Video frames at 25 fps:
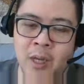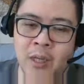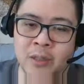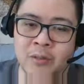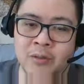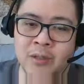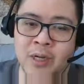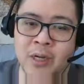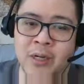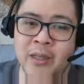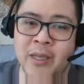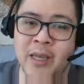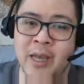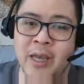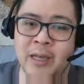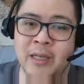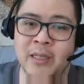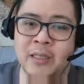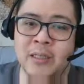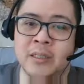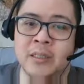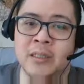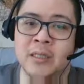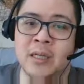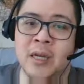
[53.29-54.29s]
trying to get
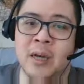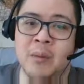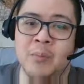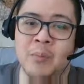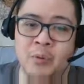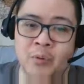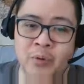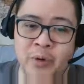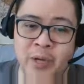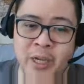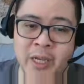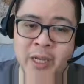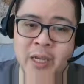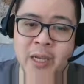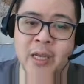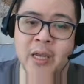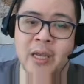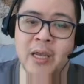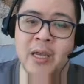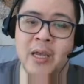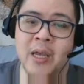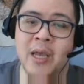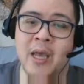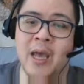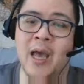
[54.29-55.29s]
Marie
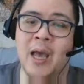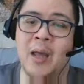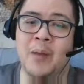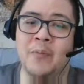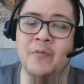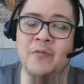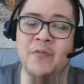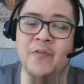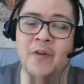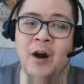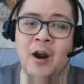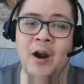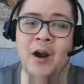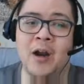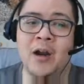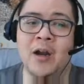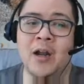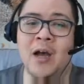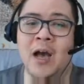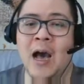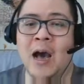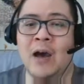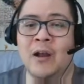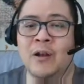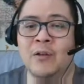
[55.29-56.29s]
and Far
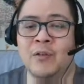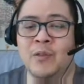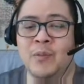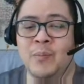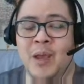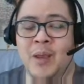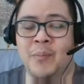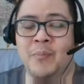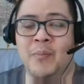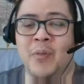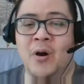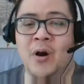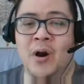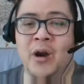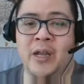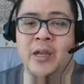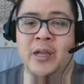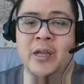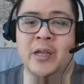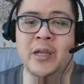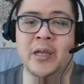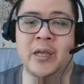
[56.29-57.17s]
out of the main party.